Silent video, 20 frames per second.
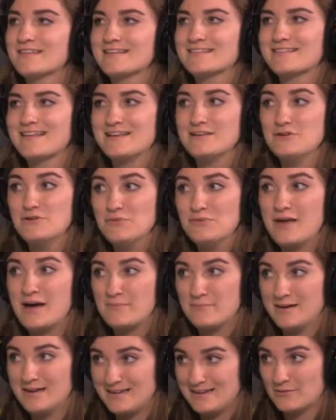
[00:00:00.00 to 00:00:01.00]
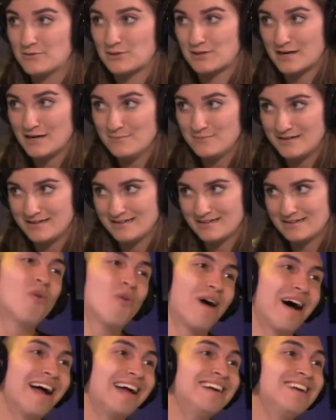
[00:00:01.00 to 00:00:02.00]
think they knew that many were coming. I know,
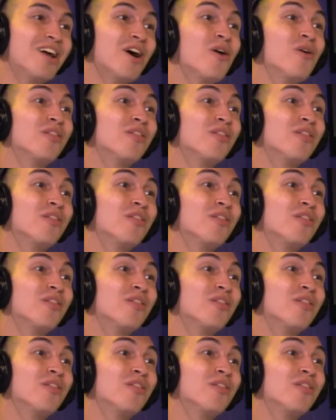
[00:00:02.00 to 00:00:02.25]
that's I know. Thing.